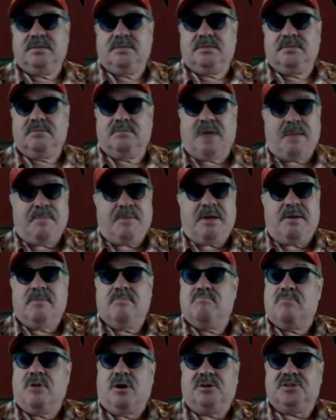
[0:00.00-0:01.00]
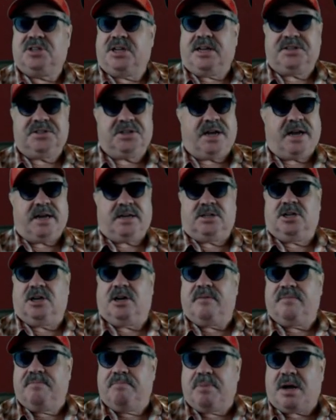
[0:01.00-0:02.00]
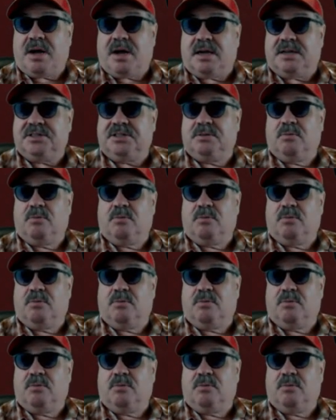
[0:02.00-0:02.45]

Maybe Moseley is a tough boss.